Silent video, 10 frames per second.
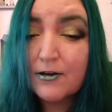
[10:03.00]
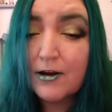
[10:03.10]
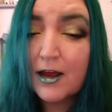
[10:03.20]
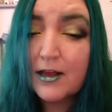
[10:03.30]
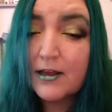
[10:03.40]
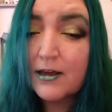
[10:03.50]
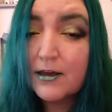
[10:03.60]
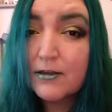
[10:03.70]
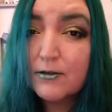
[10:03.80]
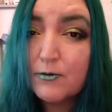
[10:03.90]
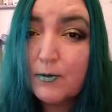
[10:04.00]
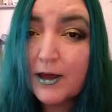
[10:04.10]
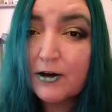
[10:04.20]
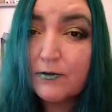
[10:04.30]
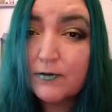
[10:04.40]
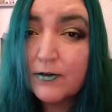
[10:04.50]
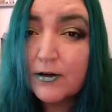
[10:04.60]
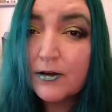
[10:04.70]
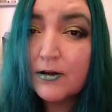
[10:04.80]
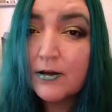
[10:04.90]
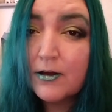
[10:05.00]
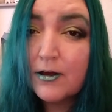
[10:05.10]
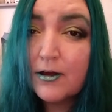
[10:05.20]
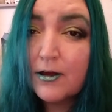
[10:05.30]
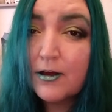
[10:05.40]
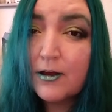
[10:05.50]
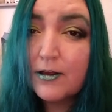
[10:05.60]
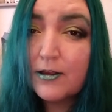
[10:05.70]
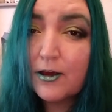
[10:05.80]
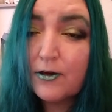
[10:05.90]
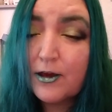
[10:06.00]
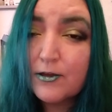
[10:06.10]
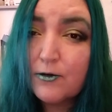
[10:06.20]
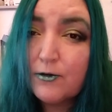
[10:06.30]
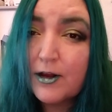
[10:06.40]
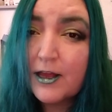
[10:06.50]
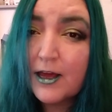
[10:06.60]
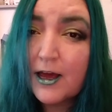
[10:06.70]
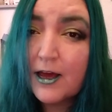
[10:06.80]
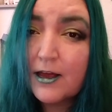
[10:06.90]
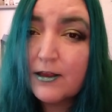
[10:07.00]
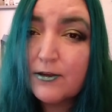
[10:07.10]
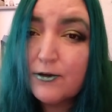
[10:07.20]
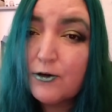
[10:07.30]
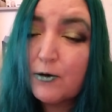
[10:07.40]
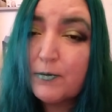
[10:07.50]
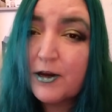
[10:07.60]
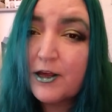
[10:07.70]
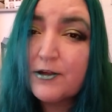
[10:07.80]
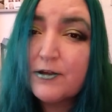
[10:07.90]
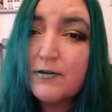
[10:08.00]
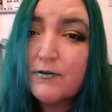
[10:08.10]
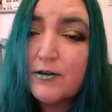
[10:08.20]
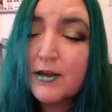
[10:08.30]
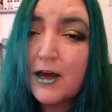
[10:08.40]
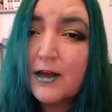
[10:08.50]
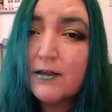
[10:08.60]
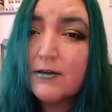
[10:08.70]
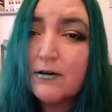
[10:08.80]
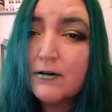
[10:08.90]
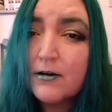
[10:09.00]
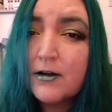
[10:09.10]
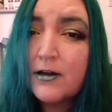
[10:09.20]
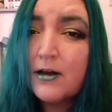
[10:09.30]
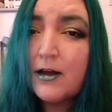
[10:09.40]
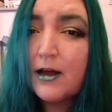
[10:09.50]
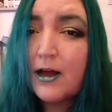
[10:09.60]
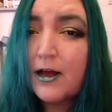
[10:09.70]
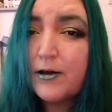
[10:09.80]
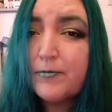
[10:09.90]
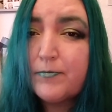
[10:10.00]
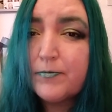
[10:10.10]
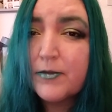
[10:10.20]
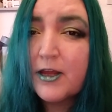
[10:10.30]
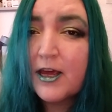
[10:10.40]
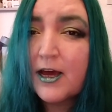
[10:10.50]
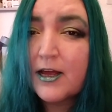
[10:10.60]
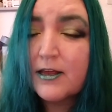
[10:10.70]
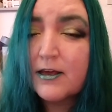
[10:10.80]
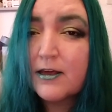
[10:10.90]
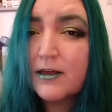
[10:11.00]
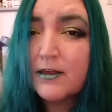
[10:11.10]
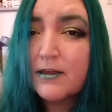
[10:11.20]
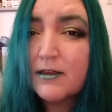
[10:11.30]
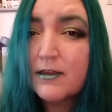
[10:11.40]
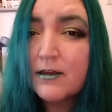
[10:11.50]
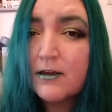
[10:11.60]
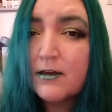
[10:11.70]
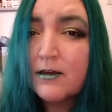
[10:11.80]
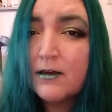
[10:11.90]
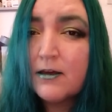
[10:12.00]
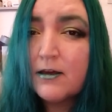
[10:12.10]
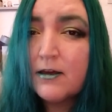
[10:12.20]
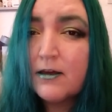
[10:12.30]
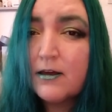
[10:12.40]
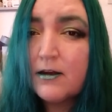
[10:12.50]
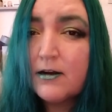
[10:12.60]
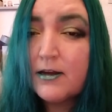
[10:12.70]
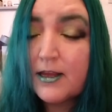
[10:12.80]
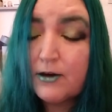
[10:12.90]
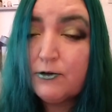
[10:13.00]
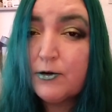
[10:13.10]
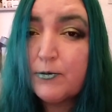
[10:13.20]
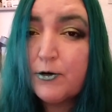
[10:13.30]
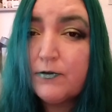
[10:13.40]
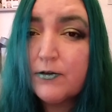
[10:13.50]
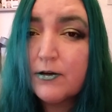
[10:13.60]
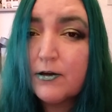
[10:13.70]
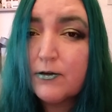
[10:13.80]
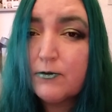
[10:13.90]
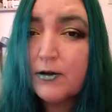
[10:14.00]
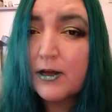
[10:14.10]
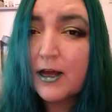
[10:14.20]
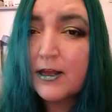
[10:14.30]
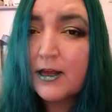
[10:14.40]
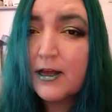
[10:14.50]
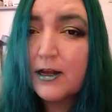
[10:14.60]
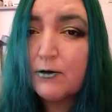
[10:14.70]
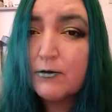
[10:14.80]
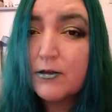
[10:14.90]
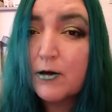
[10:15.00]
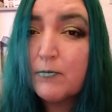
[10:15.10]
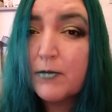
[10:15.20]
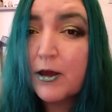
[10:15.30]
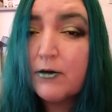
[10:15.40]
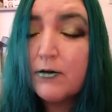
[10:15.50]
and he is 12. Now, he's already had 2 operations for his cancer. He had his tail removed. He's only got a tiny little stump now